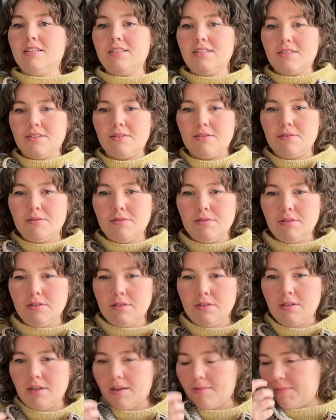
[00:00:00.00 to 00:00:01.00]
so
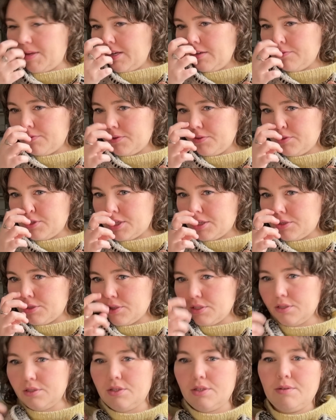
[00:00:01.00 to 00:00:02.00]
I made a few
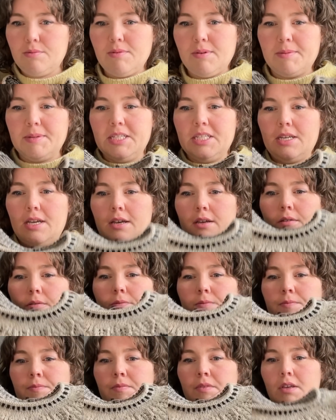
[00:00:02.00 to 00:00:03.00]
changes. You can probably tell,
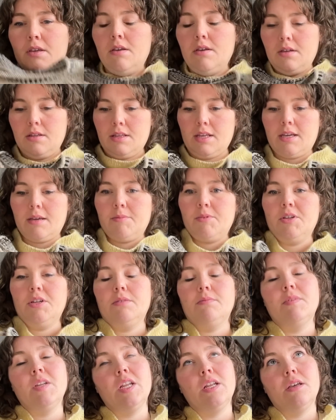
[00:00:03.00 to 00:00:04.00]
like, I'm gonna
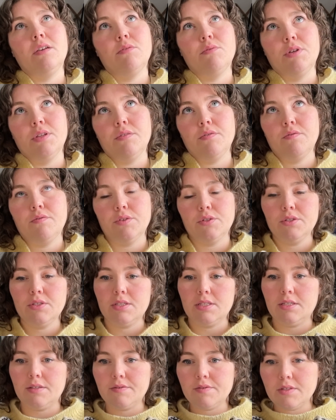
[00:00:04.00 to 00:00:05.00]
knit it with full
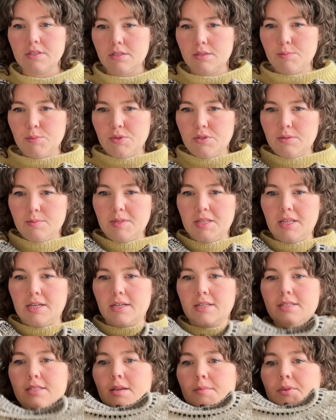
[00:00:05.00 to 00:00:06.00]
sleeves. It's supposed to be like a
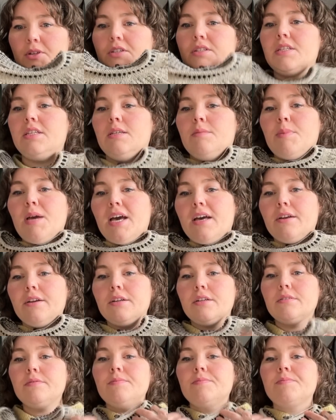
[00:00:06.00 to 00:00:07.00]
summer tee
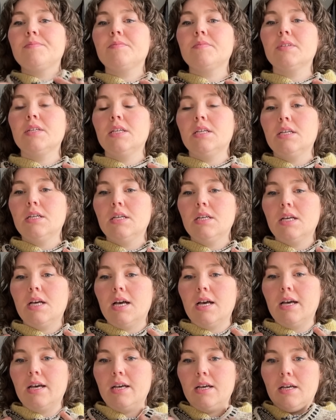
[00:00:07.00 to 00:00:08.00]
pattern.
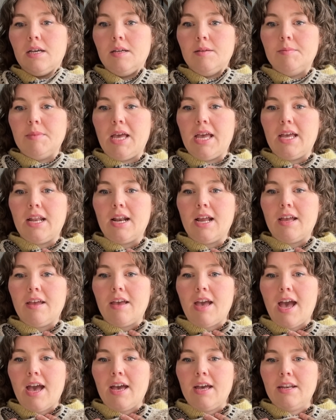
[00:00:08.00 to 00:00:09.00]
And I
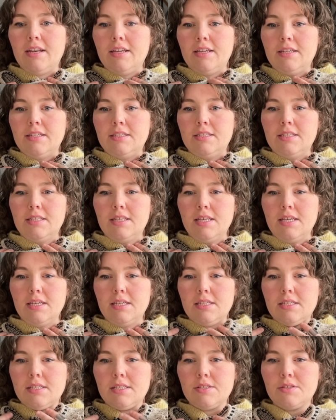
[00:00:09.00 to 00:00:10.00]
added
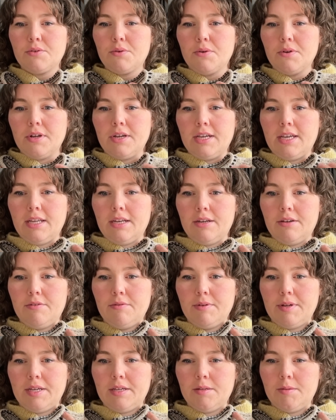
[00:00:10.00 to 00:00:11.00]
this corrugated
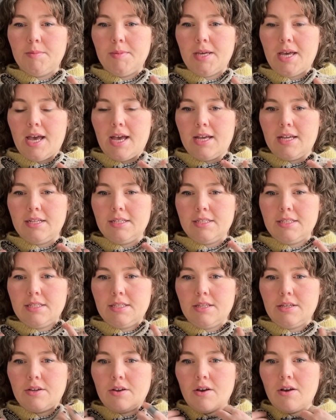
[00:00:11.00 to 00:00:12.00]
rib at
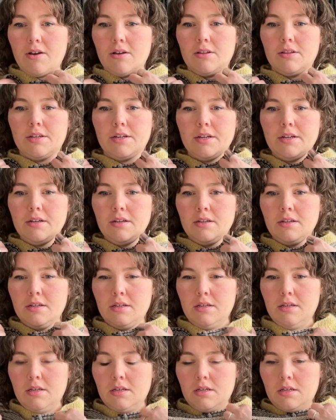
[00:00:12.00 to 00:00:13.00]
the collar,
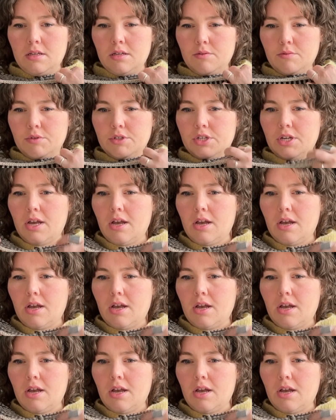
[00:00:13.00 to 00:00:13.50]
which I